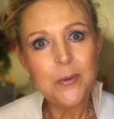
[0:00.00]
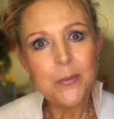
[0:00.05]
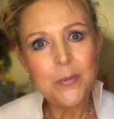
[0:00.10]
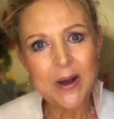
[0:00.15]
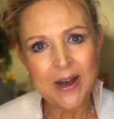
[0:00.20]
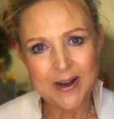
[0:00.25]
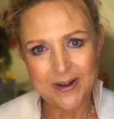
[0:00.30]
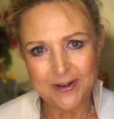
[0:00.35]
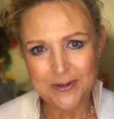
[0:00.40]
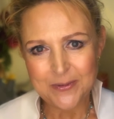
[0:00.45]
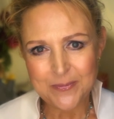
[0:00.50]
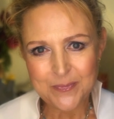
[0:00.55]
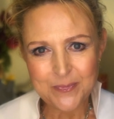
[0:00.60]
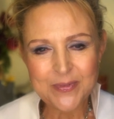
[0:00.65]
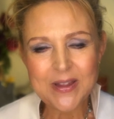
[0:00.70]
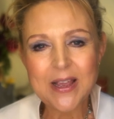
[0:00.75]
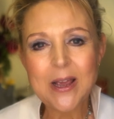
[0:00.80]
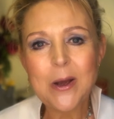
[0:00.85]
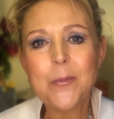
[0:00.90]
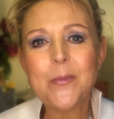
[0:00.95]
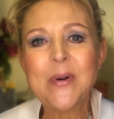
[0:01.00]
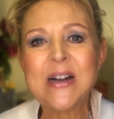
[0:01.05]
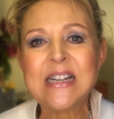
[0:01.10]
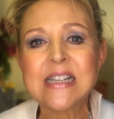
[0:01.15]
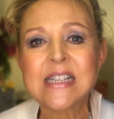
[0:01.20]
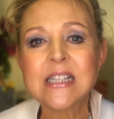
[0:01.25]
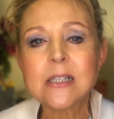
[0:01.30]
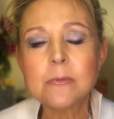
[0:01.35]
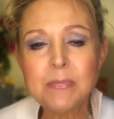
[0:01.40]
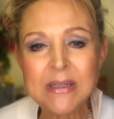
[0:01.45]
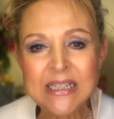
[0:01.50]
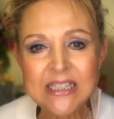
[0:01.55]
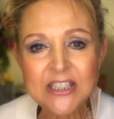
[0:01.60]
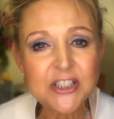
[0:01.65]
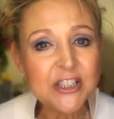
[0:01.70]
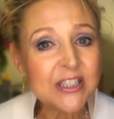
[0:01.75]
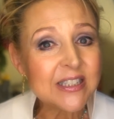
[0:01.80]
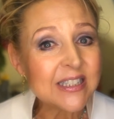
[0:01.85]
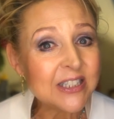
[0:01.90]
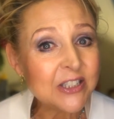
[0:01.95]
Well, when
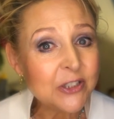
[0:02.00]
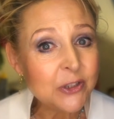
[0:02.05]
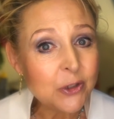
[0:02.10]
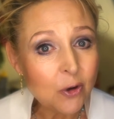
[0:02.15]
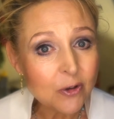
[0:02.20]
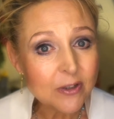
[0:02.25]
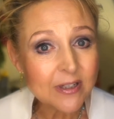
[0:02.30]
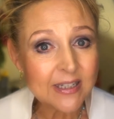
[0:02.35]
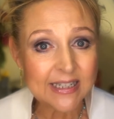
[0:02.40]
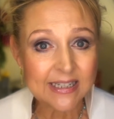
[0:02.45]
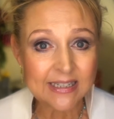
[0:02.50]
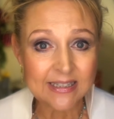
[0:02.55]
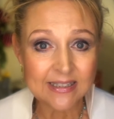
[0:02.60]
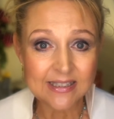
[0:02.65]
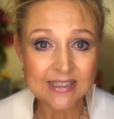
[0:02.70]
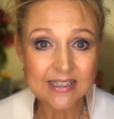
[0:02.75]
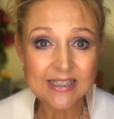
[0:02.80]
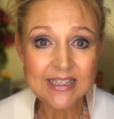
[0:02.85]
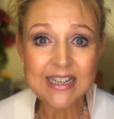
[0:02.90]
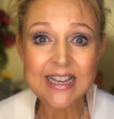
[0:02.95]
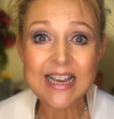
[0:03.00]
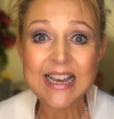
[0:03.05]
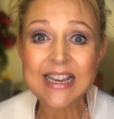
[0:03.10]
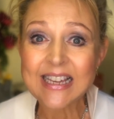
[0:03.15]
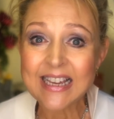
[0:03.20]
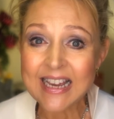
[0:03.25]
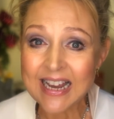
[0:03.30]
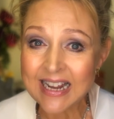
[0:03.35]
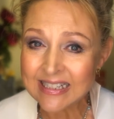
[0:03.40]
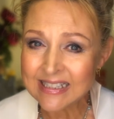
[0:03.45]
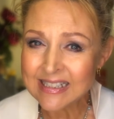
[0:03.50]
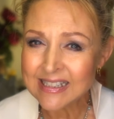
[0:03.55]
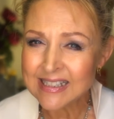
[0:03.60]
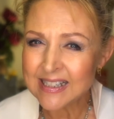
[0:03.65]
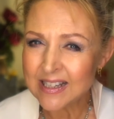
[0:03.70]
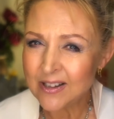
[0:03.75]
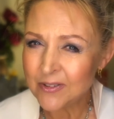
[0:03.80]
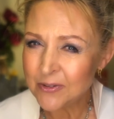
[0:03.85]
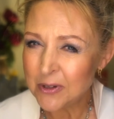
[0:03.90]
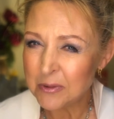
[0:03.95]
speech is not linked, it can
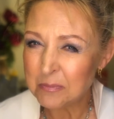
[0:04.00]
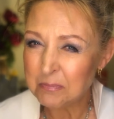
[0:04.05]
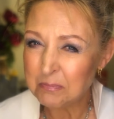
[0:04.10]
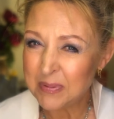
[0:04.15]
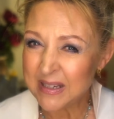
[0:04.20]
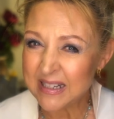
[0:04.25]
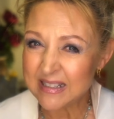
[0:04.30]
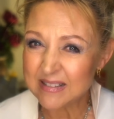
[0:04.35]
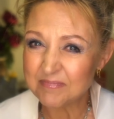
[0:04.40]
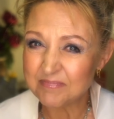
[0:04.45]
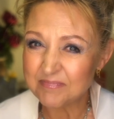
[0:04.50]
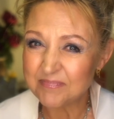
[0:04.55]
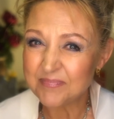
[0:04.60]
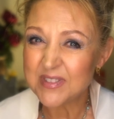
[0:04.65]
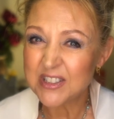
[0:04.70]
sound a bit